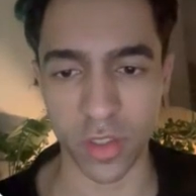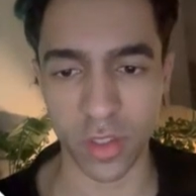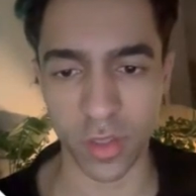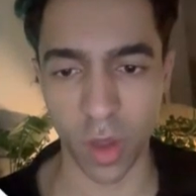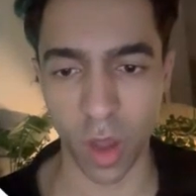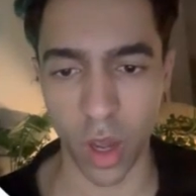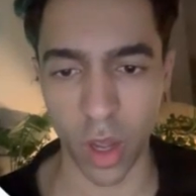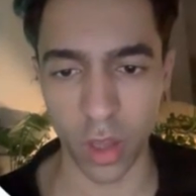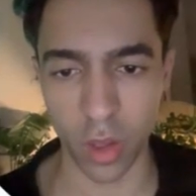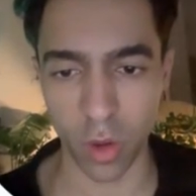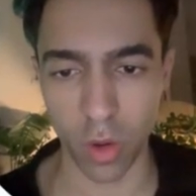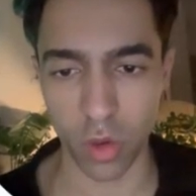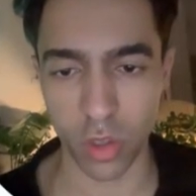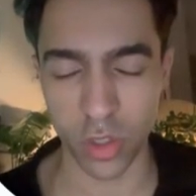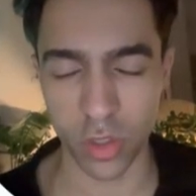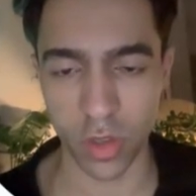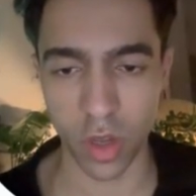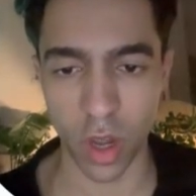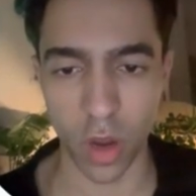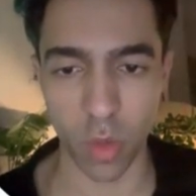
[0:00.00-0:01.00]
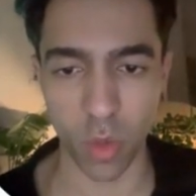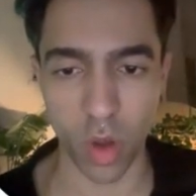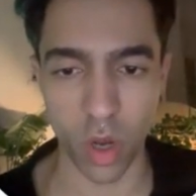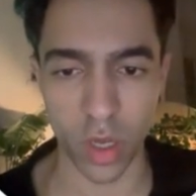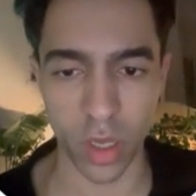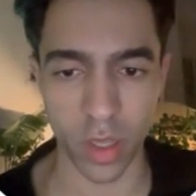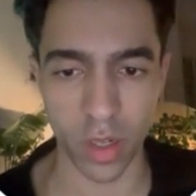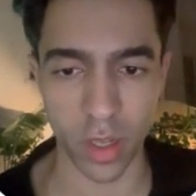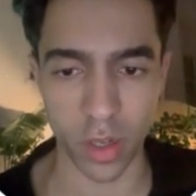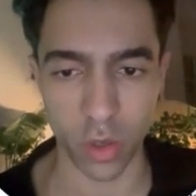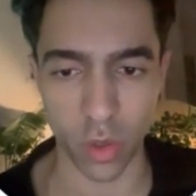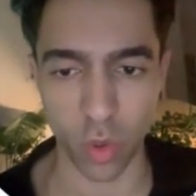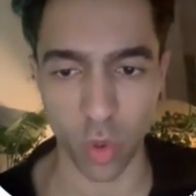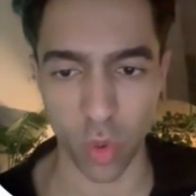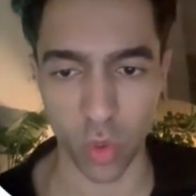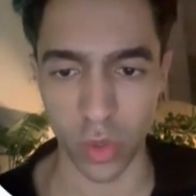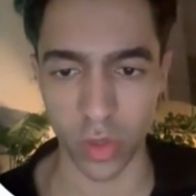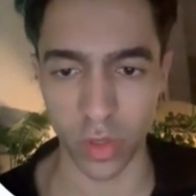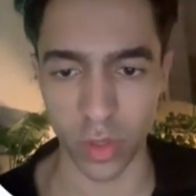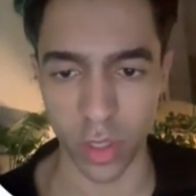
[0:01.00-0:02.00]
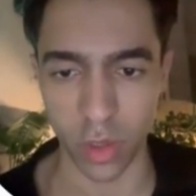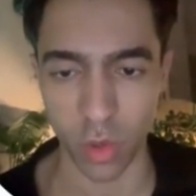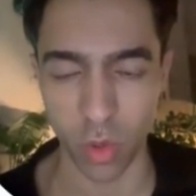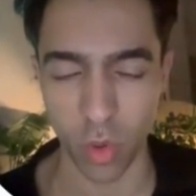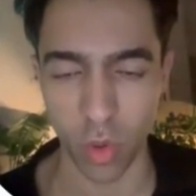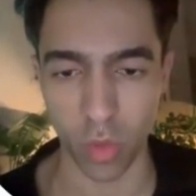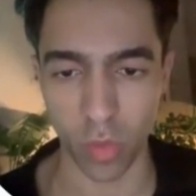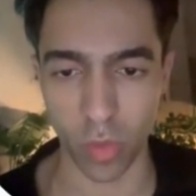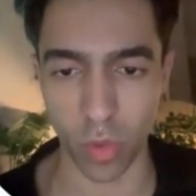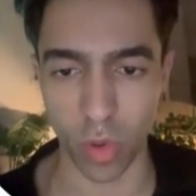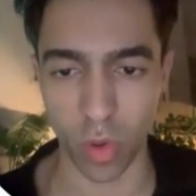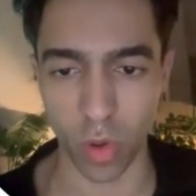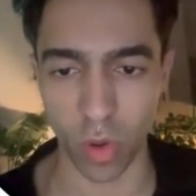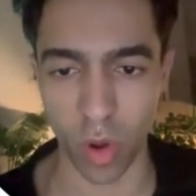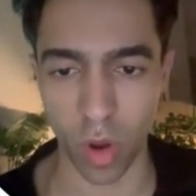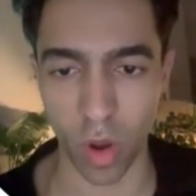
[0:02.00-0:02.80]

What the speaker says: skyrocket and accordingly your overall